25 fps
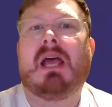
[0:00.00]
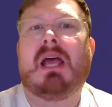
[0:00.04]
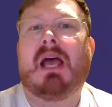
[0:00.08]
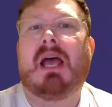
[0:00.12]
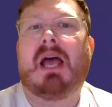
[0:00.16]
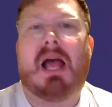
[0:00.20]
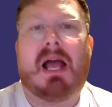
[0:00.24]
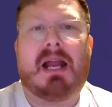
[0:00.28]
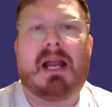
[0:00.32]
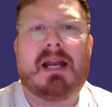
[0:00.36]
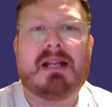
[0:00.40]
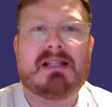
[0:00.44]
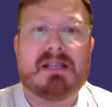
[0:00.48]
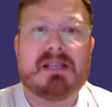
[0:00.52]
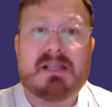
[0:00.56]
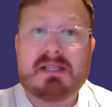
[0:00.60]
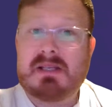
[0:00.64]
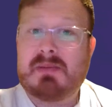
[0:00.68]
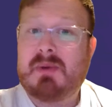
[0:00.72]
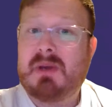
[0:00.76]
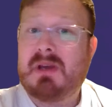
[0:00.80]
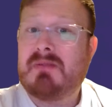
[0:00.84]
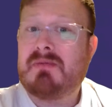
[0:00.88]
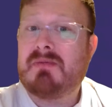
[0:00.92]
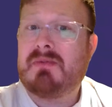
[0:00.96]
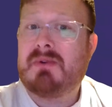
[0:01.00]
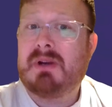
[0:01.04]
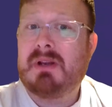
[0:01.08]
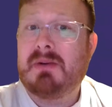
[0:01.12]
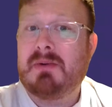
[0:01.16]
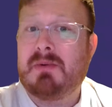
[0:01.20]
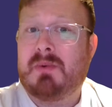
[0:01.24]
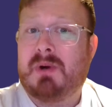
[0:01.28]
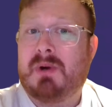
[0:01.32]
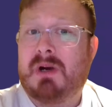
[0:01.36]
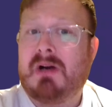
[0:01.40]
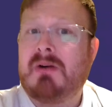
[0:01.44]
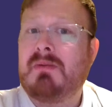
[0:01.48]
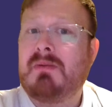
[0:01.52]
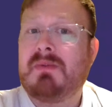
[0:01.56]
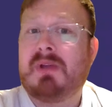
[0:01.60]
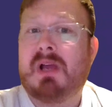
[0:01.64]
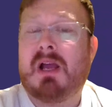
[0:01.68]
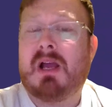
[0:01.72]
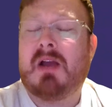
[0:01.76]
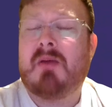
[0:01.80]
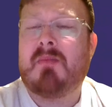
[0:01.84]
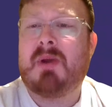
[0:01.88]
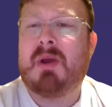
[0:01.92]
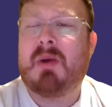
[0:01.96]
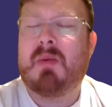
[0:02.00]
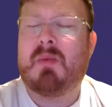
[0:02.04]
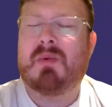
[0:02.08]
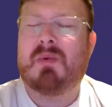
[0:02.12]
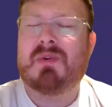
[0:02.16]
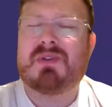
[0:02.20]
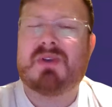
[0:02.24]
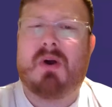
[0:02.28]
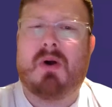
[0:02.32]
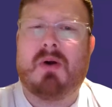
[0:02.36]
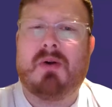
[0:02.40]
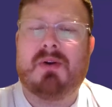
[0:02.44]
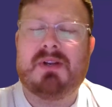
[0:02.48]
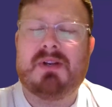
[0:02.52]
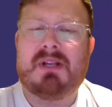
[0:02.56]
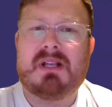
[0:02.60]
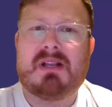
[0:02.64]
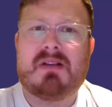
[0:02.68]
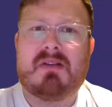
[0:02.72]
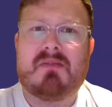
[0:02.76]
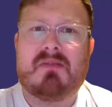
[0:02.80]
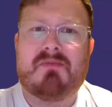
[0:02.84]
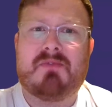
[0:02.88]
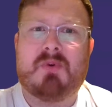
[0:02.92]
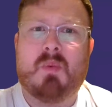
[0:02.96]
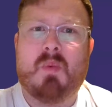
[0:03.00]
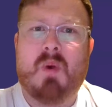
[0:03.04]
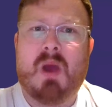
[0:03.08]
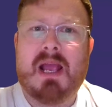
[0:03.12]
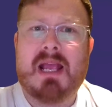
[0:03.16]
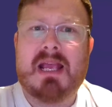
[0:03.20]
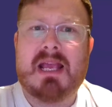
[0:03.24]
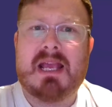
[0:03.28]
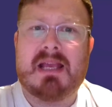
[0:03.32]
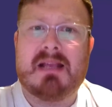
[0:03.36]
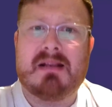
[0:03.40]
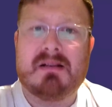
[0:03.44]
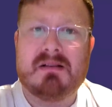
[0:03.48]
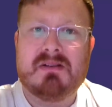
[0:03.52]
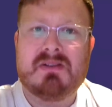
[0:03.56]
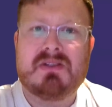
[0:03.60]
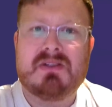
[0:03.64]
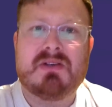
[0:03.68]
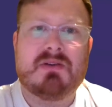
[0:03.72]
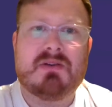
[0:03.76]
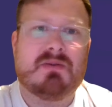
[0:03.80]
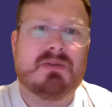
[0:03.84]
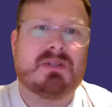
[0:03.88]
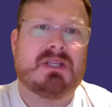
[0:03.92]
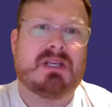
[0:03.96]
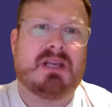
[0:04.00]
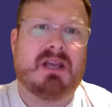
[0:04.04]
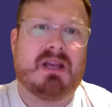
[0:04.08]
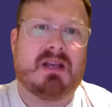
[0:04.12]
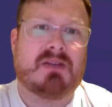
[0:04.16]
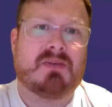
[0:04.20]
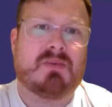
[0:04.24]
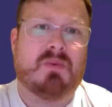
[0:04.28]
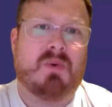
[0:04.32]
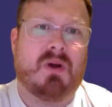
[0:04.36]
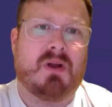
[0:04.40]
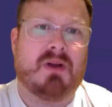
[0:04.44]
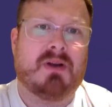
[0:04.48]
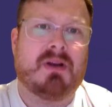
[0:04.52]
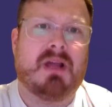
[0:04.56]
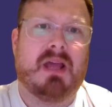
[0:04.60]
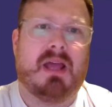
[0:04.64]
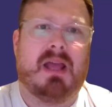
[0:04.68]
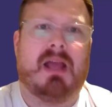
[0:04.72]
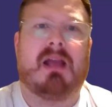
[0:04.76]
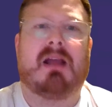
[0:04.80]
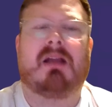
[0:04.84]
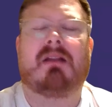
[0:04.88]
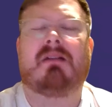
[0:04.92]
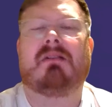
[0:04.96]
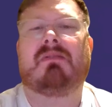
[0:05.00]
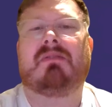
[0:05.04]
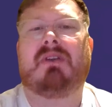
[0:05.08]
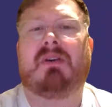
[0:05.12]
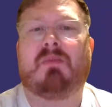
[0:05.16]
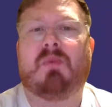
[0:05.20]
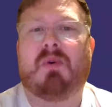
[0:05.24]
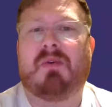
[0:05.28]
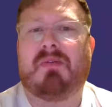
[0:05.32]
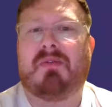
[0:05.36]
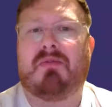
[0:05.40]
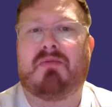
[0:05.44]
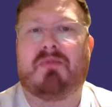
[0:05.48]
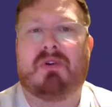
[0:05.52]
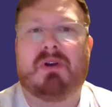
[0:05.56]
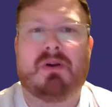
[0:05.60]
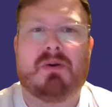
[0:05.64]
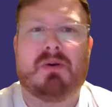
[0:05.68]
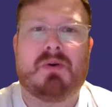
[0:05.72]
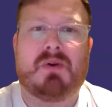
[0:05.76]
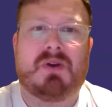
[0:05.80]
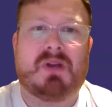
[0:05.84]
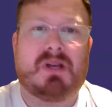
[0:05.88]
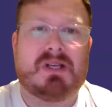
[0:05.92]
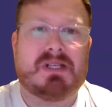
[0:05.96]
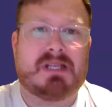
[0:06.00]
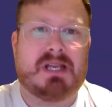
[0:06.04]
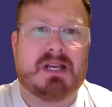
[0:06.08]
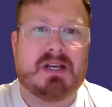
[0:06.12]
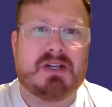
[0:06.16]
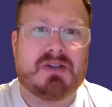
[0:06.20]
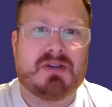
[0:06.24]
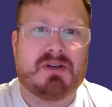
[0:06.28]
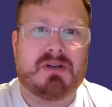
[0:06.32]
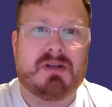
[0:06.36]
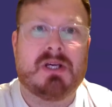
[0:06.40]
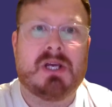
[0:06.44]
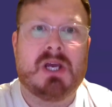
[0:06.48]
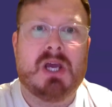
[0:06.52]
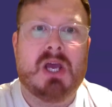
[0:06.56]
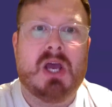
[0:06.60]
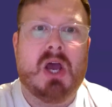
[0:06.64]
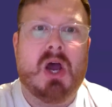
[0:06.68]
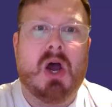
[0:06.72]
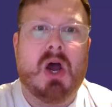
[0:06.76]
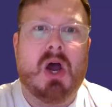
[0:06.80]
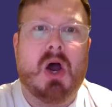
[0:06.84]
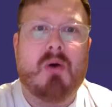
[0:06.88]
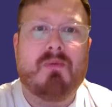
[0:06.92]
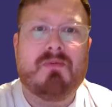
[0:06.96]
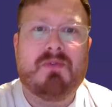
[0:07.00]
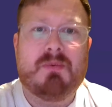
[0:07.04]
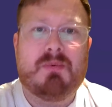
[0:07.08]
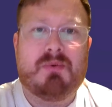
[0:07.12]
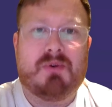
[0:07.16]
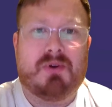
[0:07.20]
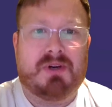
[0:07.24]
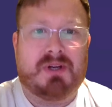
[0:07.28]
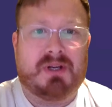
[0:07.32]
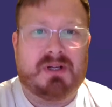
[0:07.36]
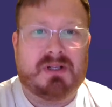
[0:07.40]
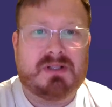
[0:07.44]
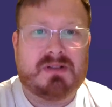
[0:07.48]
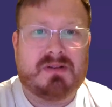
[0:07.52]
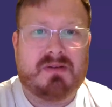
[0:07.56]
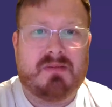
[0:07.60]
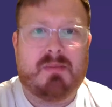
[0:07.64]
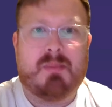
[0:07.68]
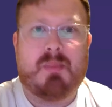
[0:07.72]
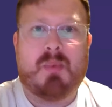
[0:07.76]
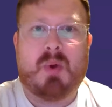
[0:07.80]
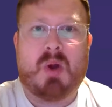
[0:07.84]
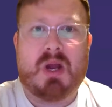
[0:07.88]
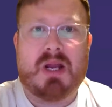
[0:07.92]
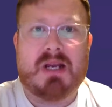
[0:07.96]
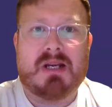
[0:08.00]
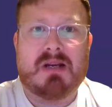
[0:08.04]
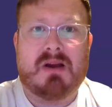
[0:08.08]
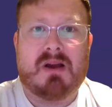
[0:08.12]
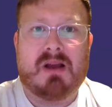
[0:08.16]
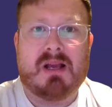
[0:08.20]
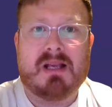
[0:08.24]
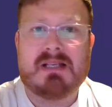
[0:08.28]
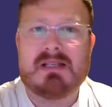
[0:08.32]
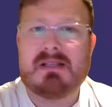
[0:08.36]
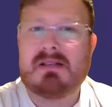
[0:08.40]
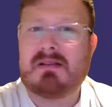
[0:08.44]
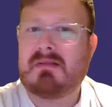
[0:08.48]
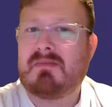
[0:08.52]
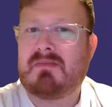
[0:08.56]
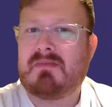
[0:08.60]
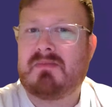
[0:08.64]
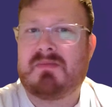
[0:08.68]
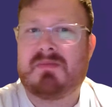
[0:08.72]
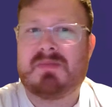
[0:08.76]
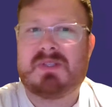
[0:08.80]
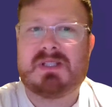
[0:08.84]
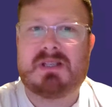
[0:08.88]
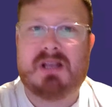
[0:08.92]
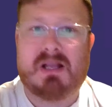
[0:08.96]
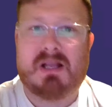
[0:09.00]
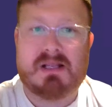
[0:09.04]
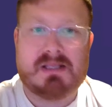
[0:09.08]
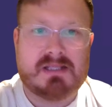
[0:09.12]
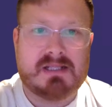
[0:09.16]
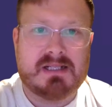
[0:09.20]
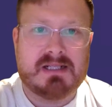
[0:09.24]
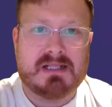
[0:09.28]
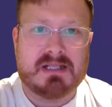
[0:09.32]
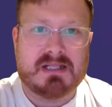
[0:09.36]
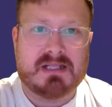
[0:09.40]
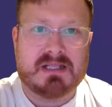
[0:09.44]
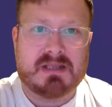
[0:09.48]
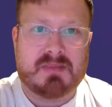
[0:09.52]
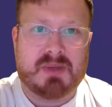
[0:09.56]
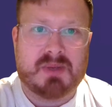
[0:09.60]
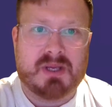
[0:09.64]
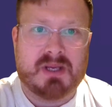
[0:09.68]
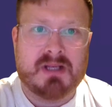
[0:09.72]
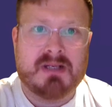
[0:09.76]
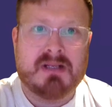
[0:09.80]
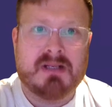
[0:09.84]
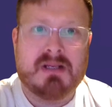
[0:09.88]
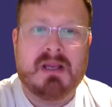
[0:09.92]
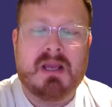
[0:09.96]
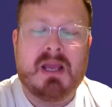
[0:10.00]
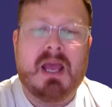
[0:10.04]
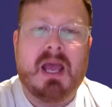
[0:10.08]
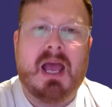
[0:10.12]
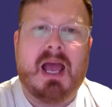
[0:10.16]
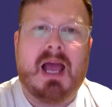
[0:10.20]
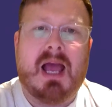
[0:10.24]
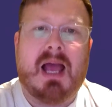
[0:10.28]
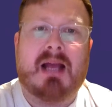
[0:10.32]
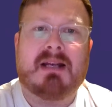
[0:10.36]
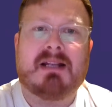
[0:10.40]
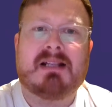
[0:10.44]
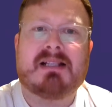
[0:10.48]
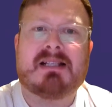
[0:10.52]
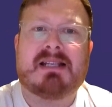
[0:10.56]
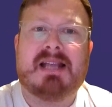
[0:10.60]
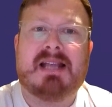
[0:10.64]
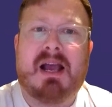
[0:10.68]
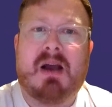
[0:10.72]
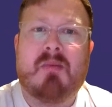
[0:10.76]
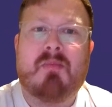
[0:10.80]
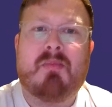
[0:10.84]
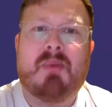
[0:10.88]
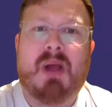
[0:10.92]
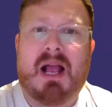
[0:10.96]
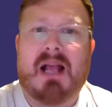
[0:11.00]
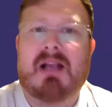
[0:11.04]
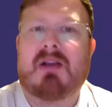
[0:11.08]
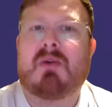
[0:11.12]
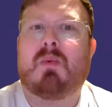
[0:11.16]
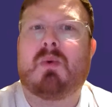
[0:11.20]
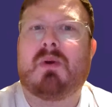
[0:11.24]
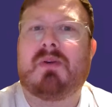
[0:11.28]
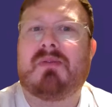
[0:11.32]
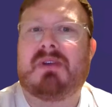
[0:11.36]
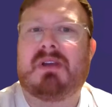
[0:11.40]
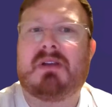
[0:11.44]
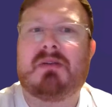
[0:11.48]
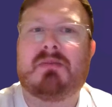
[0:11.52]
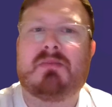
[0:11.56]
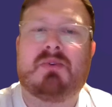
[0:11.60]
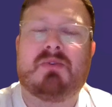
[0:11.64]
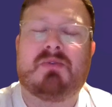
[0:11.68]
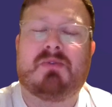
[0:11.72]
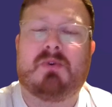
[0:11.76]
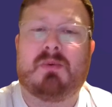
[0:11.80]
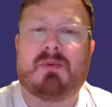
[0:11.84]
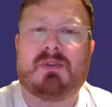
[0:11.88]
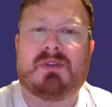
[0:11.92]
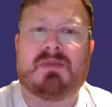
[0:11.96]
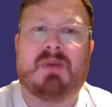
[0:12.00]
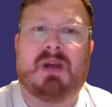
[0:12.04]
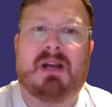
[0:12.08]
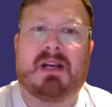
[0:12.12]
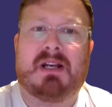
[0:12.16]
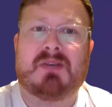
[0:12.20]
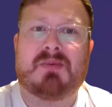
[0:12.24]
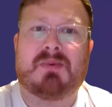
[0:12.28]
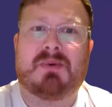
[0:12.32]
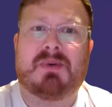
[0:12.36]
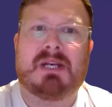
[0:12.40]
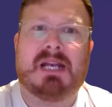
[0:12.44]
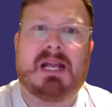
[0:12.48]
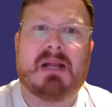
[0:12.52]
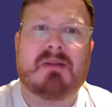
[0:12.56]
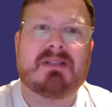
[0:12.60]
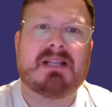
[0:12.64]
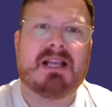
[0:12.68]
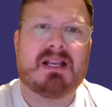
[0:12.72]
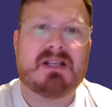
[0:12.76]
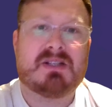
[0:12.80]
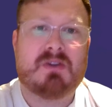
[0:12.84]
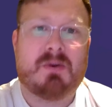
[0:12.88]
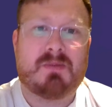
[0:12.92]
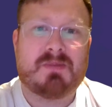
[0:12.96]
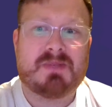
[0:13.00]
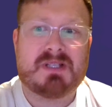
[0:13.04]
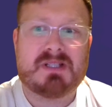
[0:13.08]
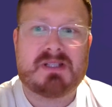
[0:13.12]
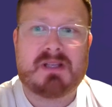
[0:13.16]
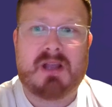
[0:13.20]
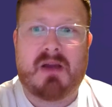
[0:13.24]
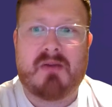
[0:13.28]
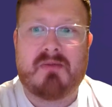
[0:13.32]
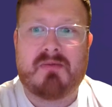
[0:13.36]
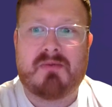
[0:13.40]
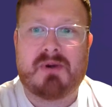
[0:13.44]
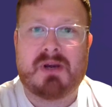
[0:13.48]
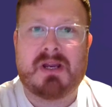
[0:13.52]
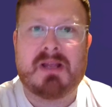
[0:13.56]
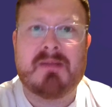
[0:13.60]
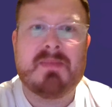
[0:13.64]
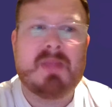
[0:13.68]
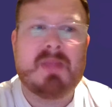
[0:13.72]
and it disappeared for a little while. It was on the way into CXone, and then with the reorganization of the product by Nice, subtly disappeared, and is now back within performance management. Now, desktop discovery,